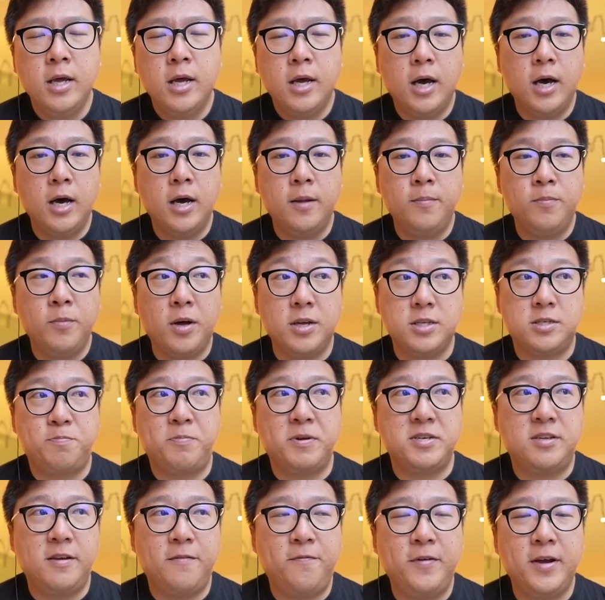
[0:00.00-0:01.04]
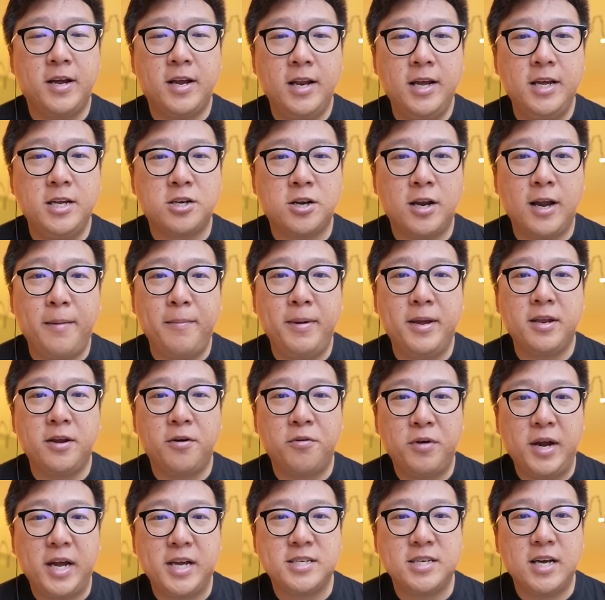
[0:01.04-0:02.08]
Not specifically climbing the
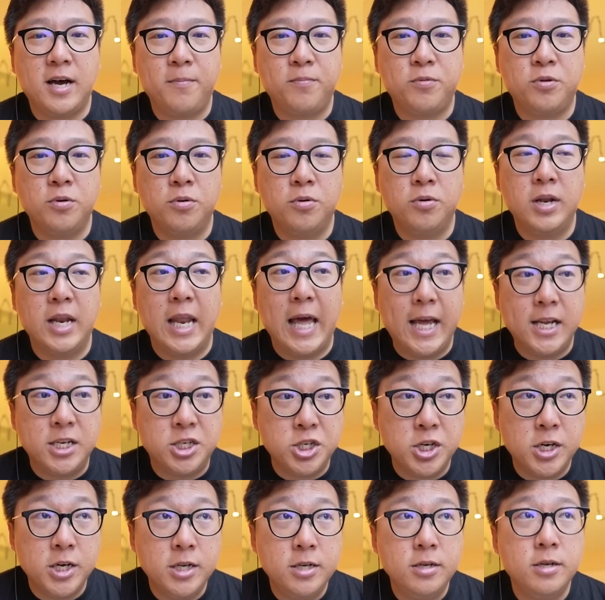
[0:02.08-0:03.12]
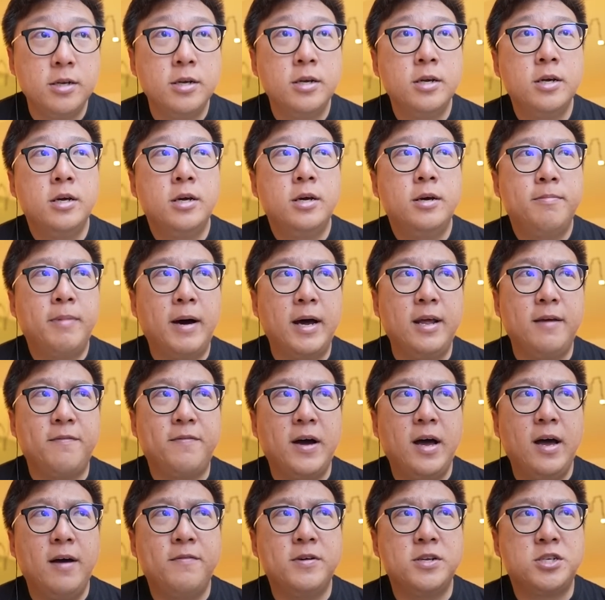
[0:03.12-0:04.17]
ranks up to Legend, but if
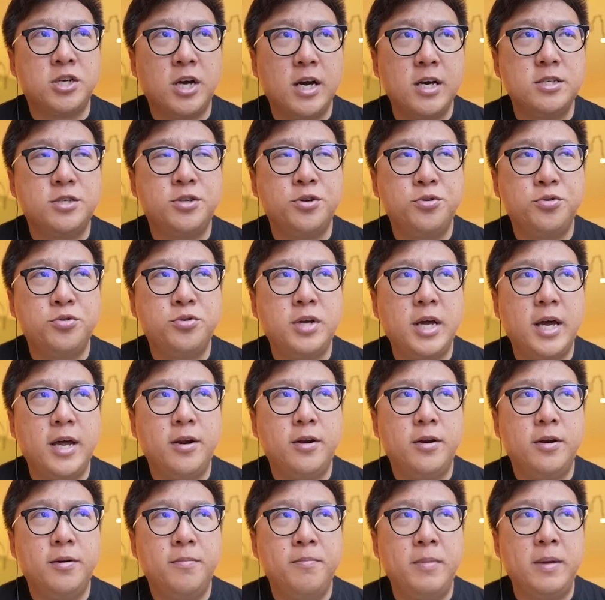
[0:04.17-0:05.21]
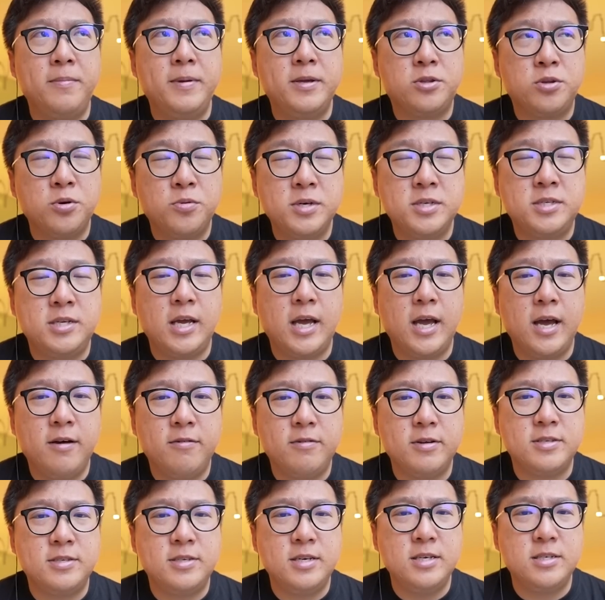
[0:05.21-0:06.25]
I have a chance to do that, maybe towards the end of
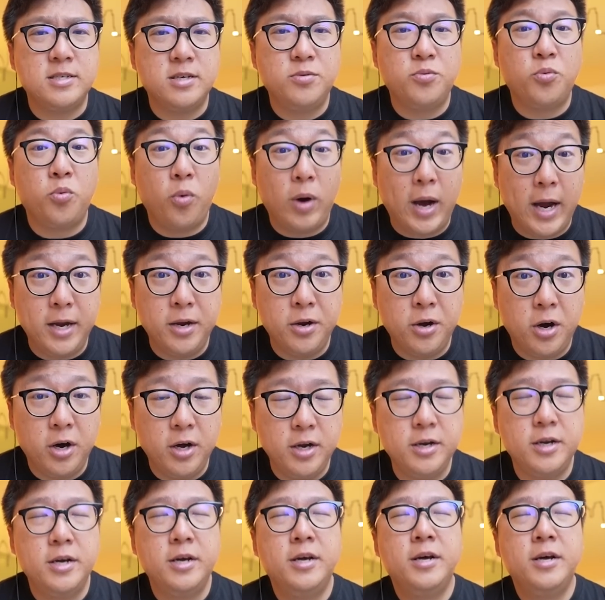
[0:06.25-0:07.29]
the season, why not?